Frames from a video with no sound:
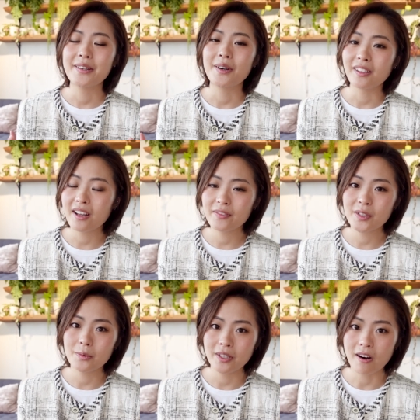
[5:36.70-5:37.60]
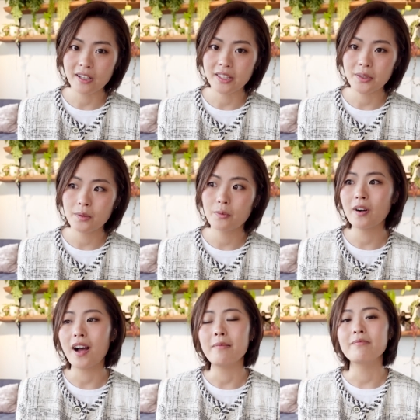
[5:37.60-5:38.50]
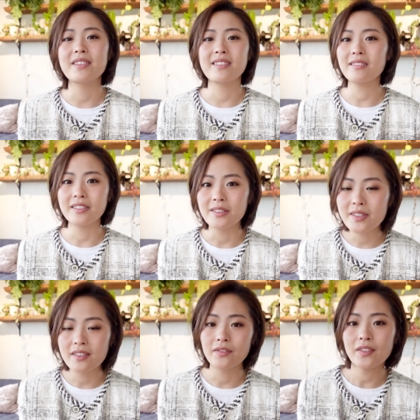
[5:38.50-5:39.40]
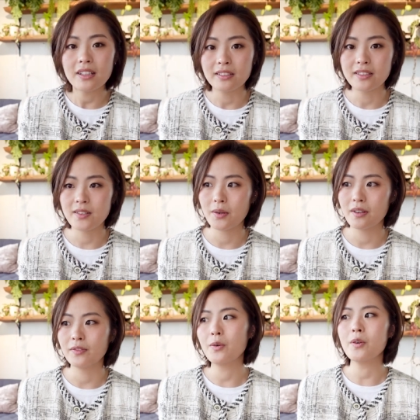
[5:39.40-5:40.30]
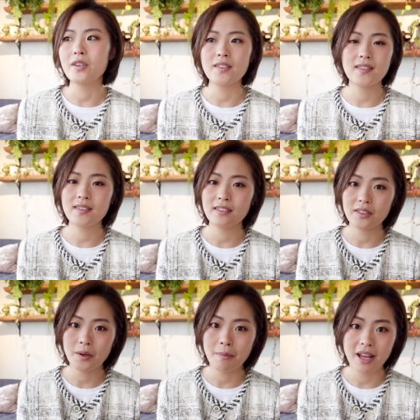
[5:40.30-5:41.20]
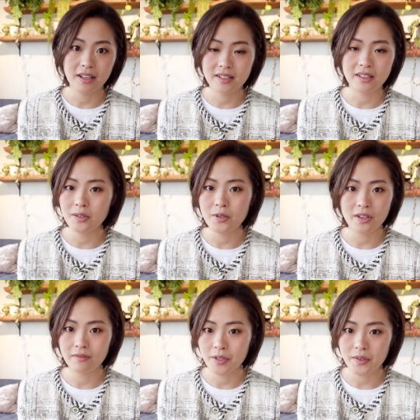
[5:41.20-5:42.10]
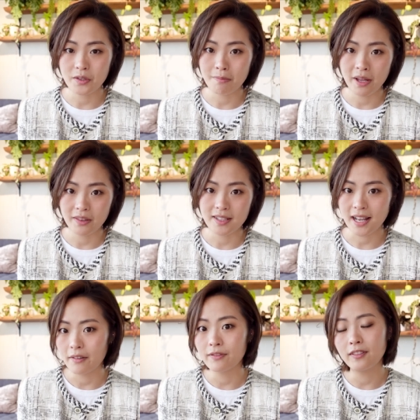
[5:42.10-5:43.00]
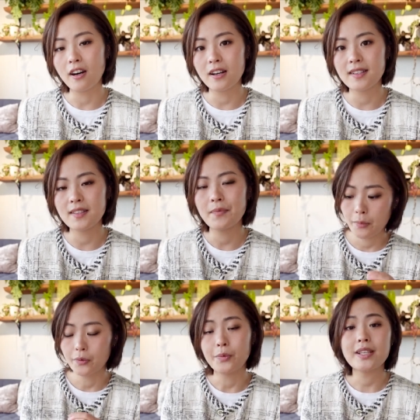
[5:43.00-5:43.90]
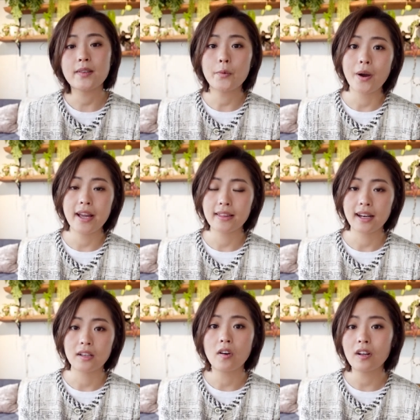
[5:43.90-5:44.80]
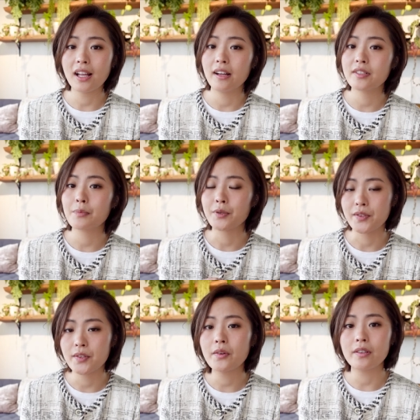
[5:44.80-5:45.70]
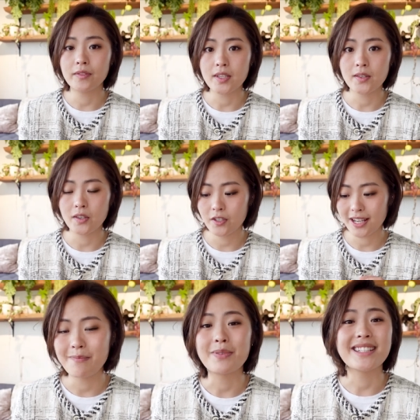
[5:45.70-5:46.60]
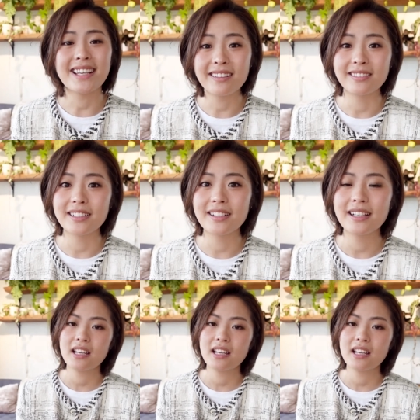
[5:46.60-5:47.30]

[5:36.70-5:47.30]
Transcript: I know a lot of you would argue, well, I'm still new to the field, so of course, you know, my execution of research methods have flaws. But the reason why that I call out persona research in particular